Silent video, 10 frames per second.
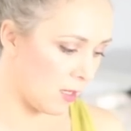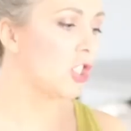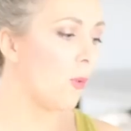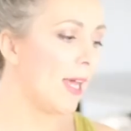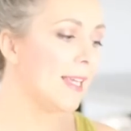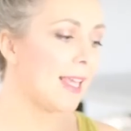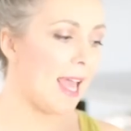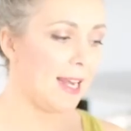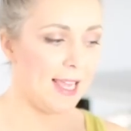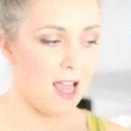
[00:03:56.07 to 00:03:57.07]
Joanna
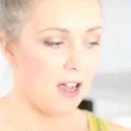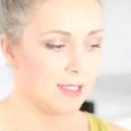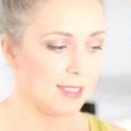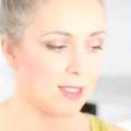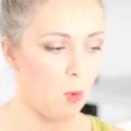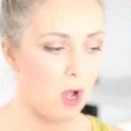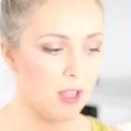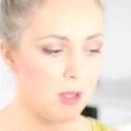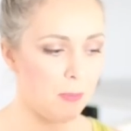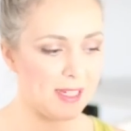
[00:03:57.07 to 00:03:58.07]
Kelly asks, what
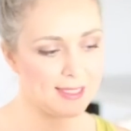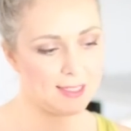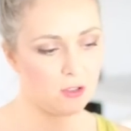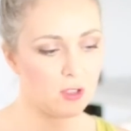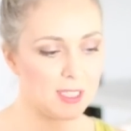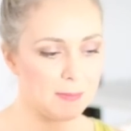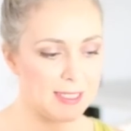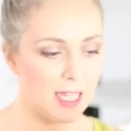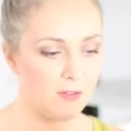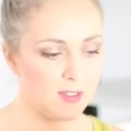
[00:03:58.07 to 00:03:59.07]
are the best
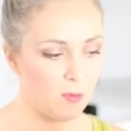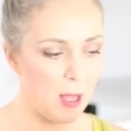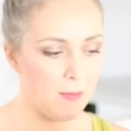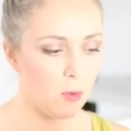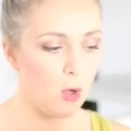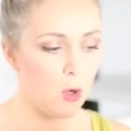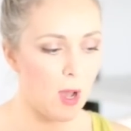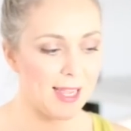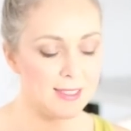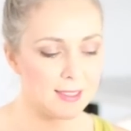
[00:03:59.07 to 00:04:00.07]
Christmas gifts for people who
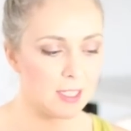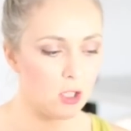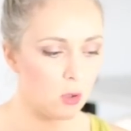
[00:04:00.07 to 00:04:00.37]
are into the